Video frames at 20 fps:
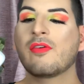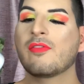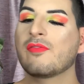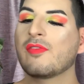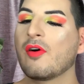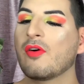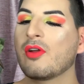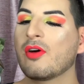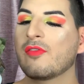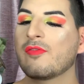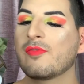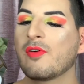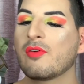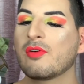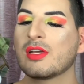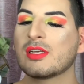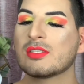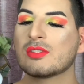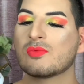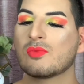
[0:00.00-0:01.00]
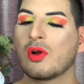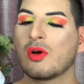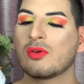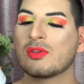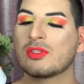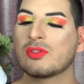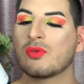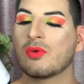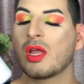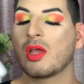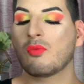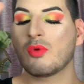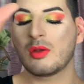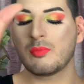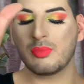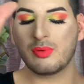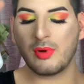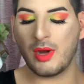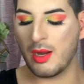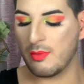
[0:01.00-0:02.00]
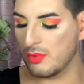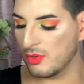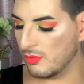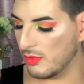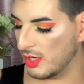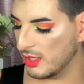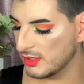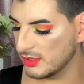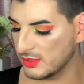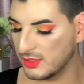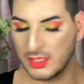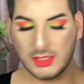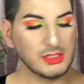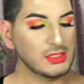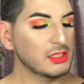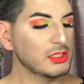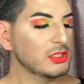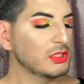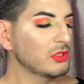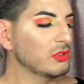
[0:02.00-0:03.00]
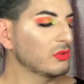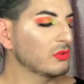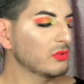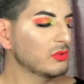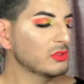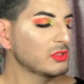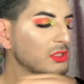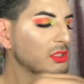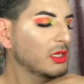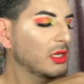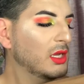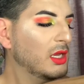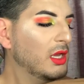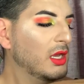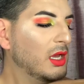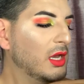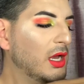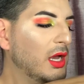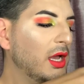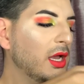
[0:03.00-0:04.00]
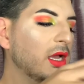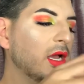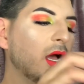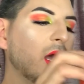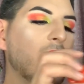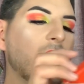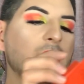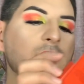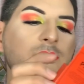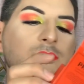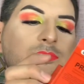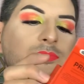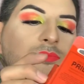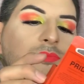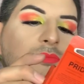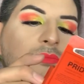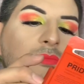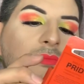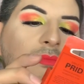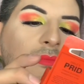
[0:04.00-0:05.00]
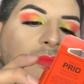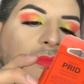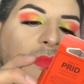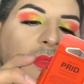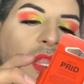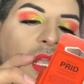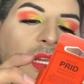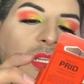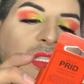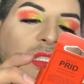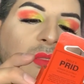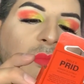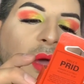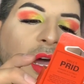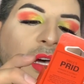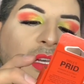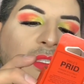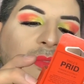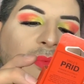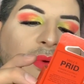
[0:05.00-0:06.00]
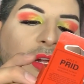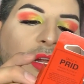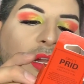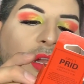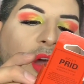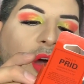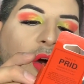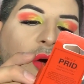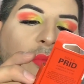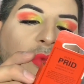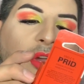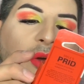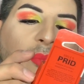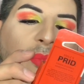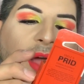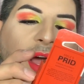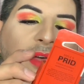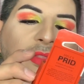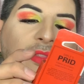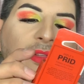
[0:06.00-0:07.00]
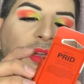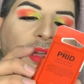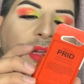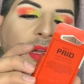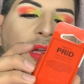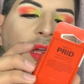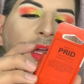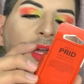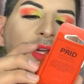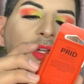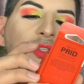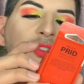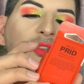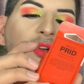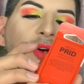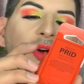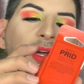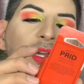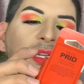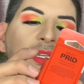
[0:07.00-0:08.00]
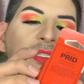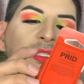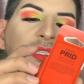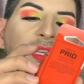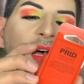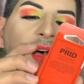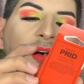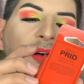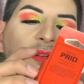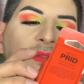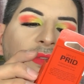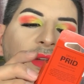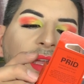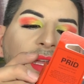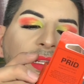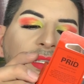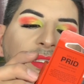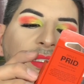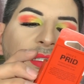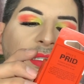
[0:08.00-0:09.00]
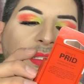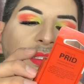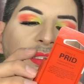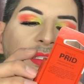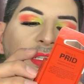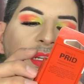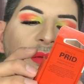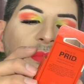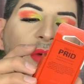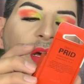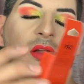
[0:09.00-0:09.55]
Photo Focus Rose 3-in-1 Primer Water. So that's cute. I got Smiles Period Homeopathic Drawing Salve 18 GM.